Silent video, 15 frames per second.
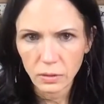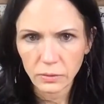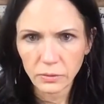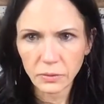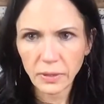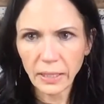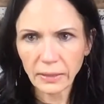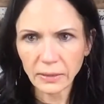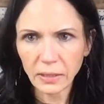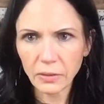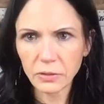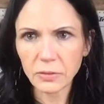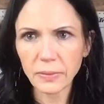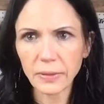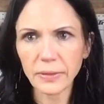So yeah, tell
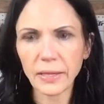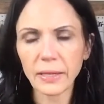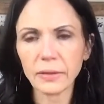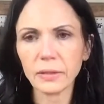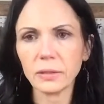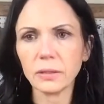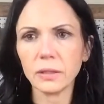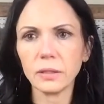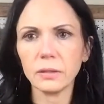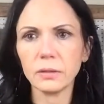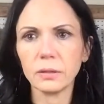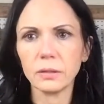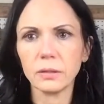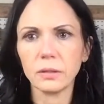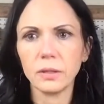us about that, Linda.
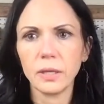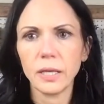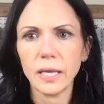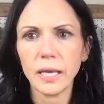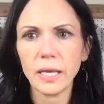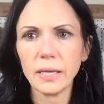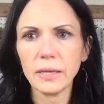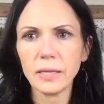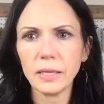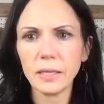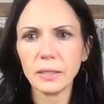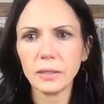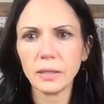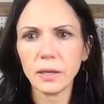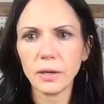And
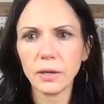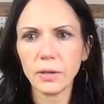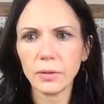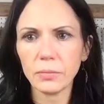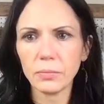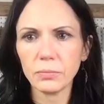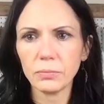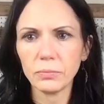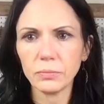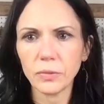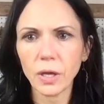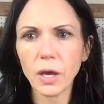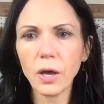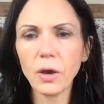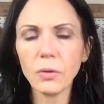then um
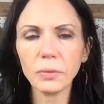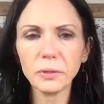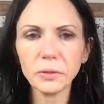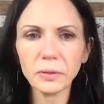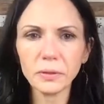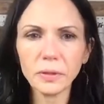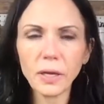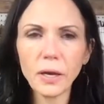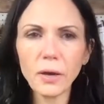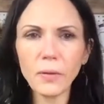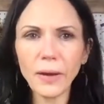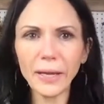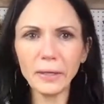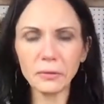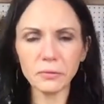oh, when you're no,
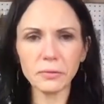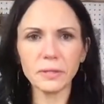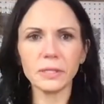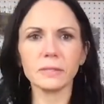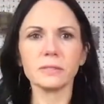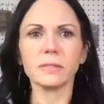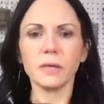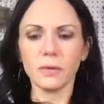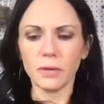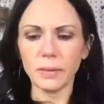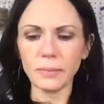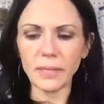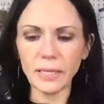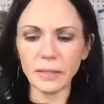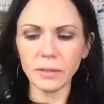I don't think so.
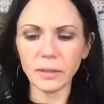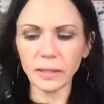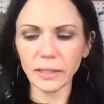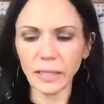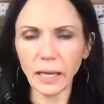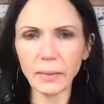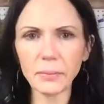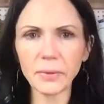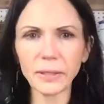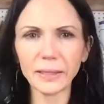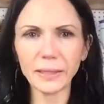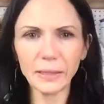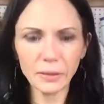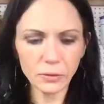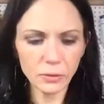I'm in like I'm like
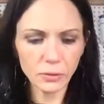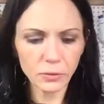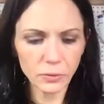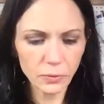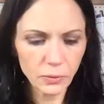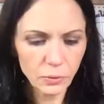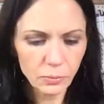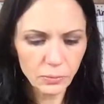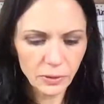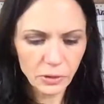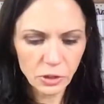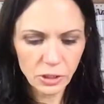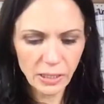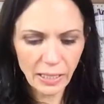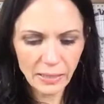in her group. Like
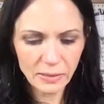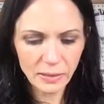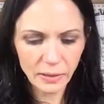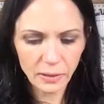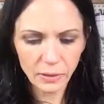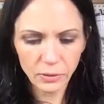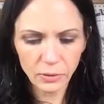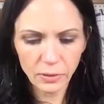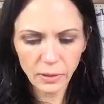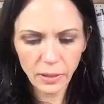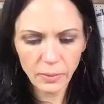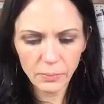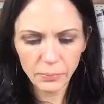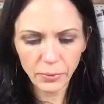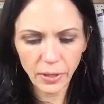she has like a,
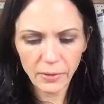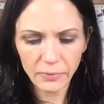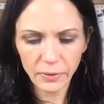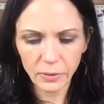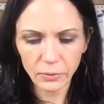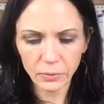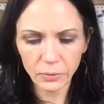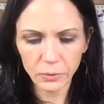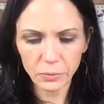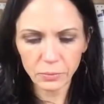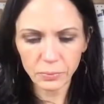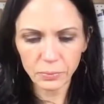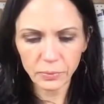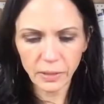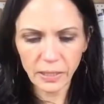a private group,
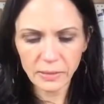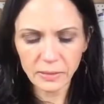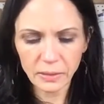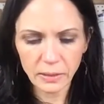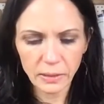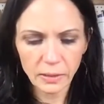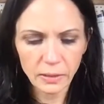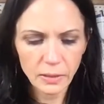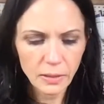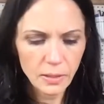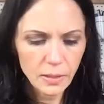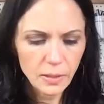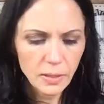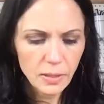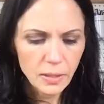Leslie.
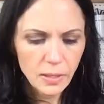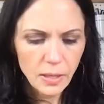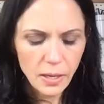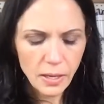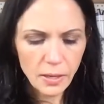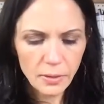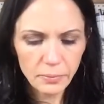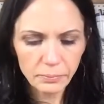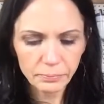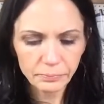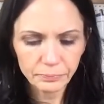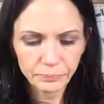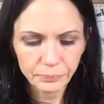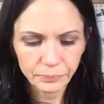Um